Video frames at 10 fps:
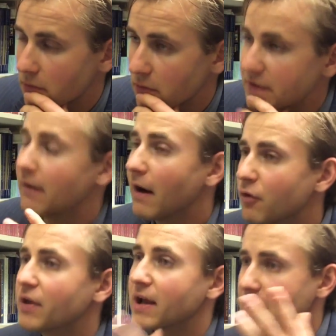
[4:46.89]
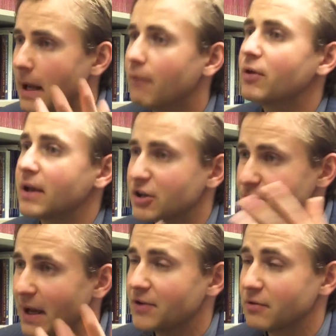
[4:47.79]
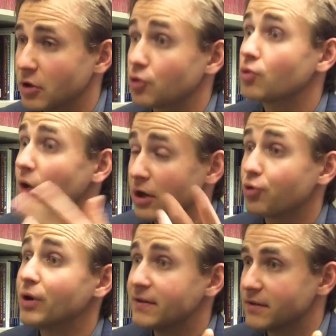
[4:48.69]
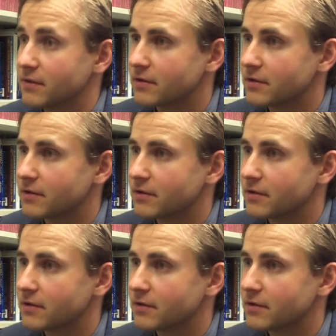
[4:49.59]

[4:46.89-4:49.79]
So everything expands, everything increases.